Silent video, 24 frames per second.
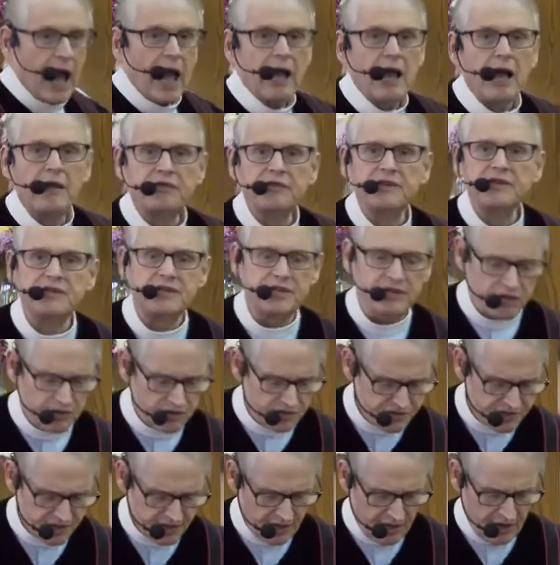I got this
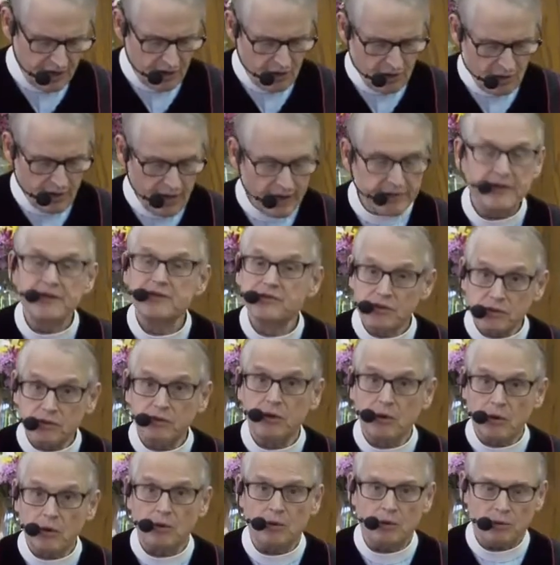years ago, and these are
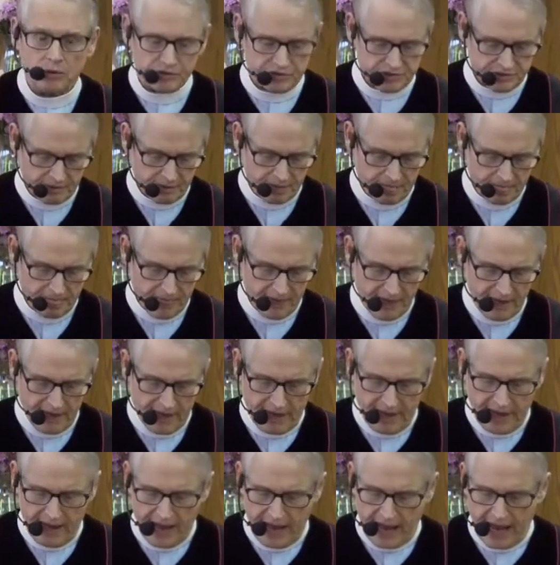tools.
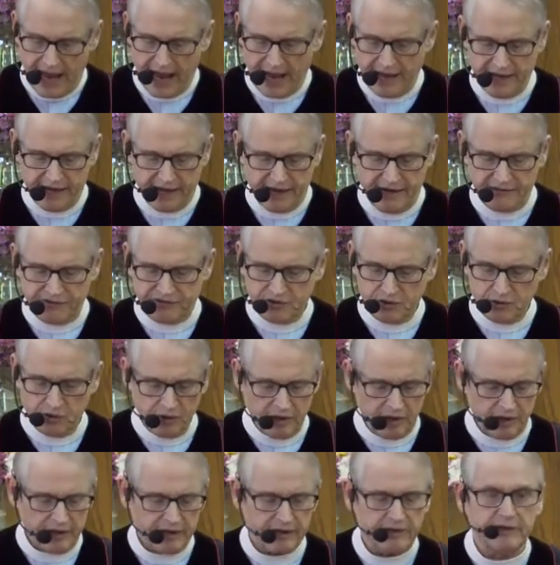And if you
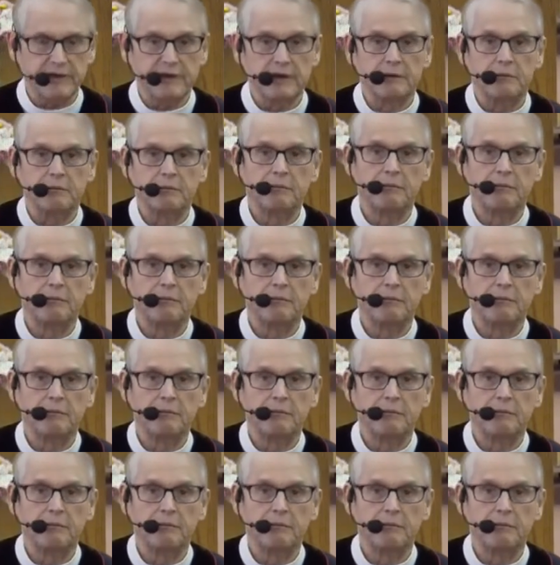look at them,